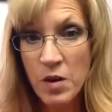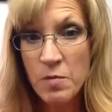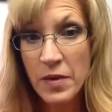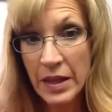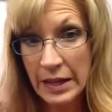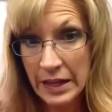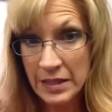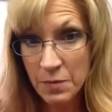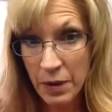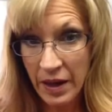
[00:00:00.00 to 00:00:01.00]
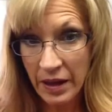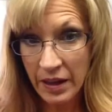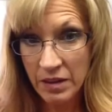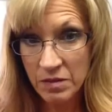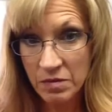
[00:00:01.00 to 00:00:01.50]
But they needed to
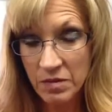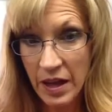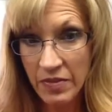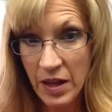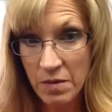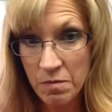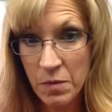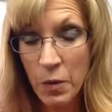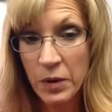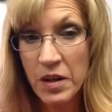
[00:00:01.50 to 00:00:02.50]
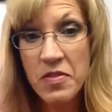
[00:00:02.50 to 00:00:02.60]
pay at that moment.